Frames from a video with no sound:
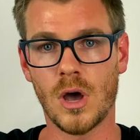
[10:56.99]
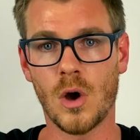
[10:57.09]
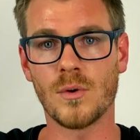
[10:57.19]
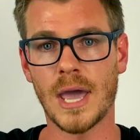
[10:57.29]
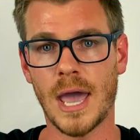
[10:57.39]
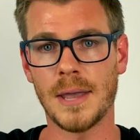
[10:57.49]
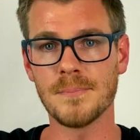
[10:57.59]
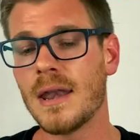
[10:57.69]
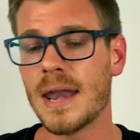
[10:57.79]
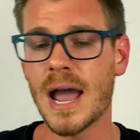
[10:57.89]

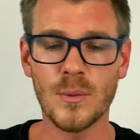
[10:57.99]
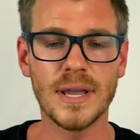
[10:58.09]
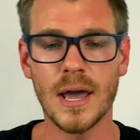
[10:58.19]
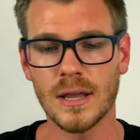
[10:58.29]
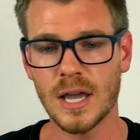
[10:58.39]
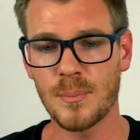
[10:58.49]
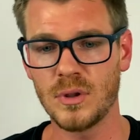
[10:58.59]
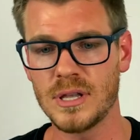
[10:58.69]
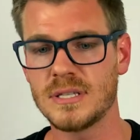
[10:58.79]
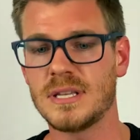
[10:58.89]
Okay, now we got a couple
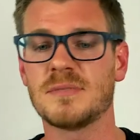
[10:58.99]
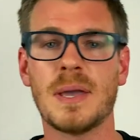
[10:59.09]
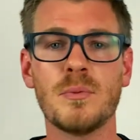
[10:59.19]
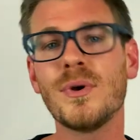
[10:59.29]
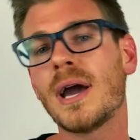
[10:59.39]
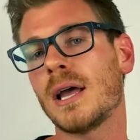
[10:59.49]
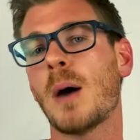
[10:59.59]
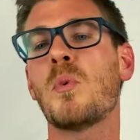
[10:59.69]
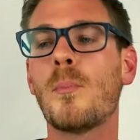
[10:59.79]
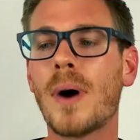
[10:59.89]
listings. Maybe we got a
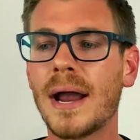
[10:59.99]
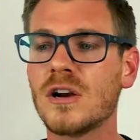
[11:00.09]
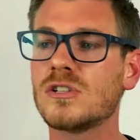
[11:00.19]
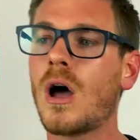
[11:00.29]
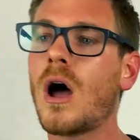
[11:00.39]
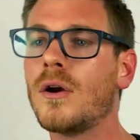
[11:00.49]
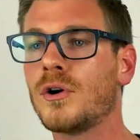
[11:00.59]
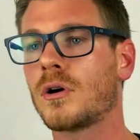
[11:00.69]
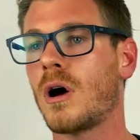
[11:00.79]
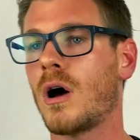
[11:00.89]
couple buyers
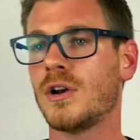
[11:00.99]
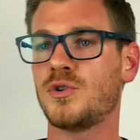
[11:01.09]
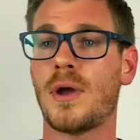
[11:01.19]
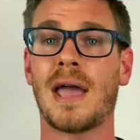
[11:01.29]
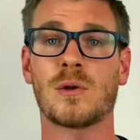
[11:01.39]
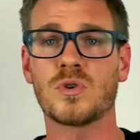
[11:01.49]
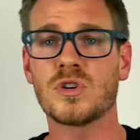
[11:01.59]
under contract. We're